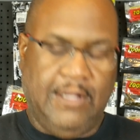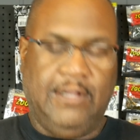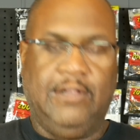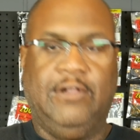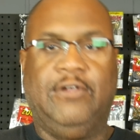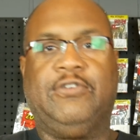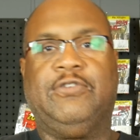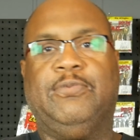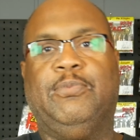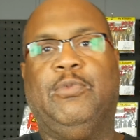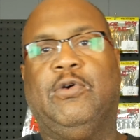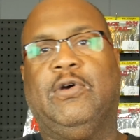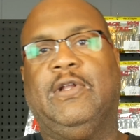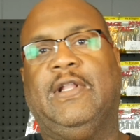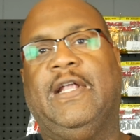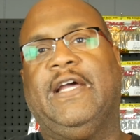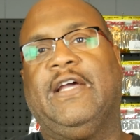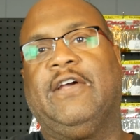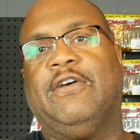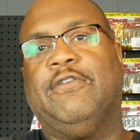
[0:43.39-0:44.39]
Looks more
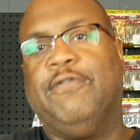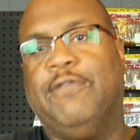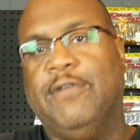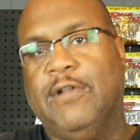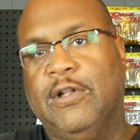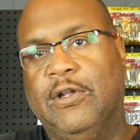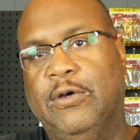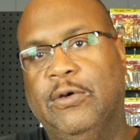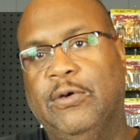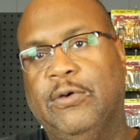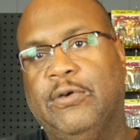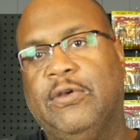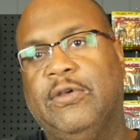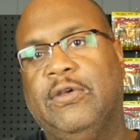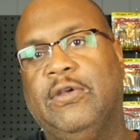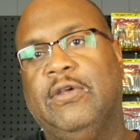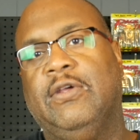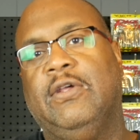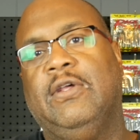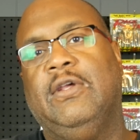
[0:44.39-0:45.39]
like a fluke,
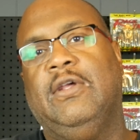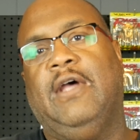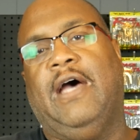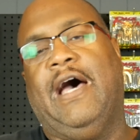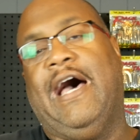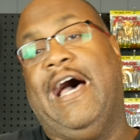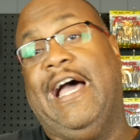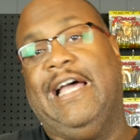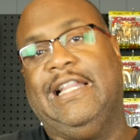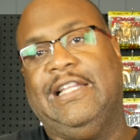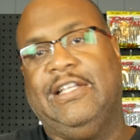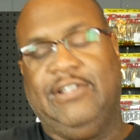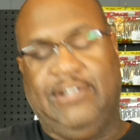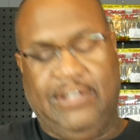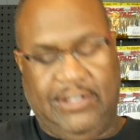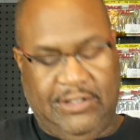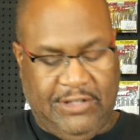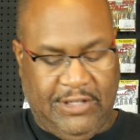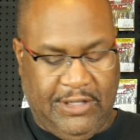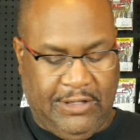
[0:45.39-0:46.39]
a highly
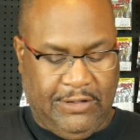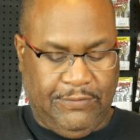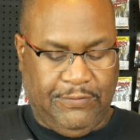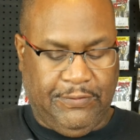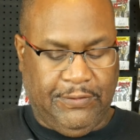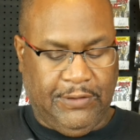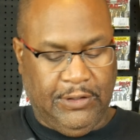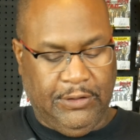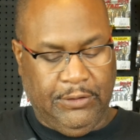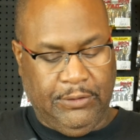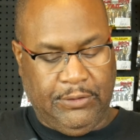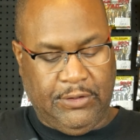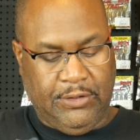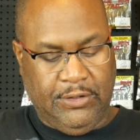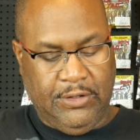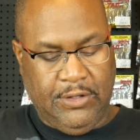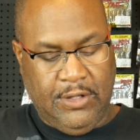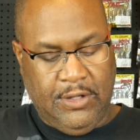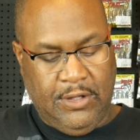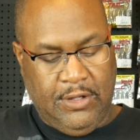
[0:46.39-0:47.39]
detailed fluke,
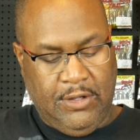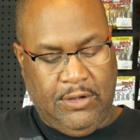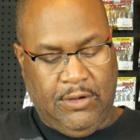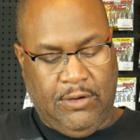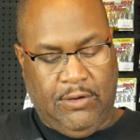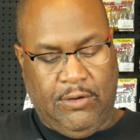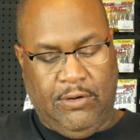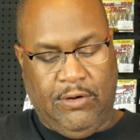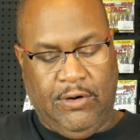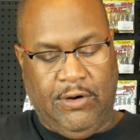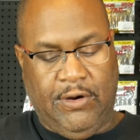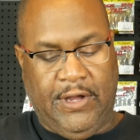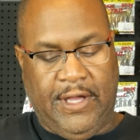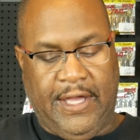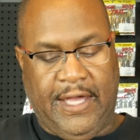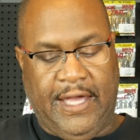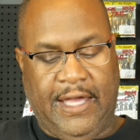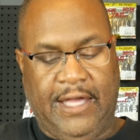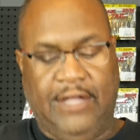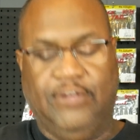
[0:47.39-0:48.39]
or
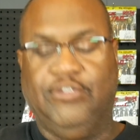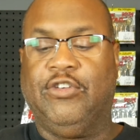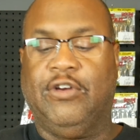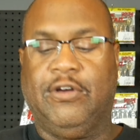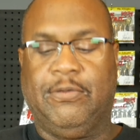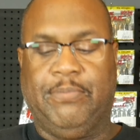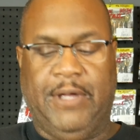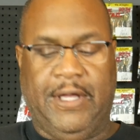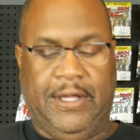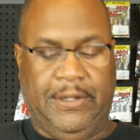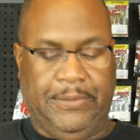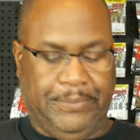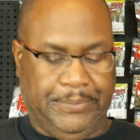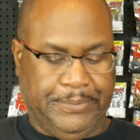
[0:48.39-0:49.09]
a jerkbait.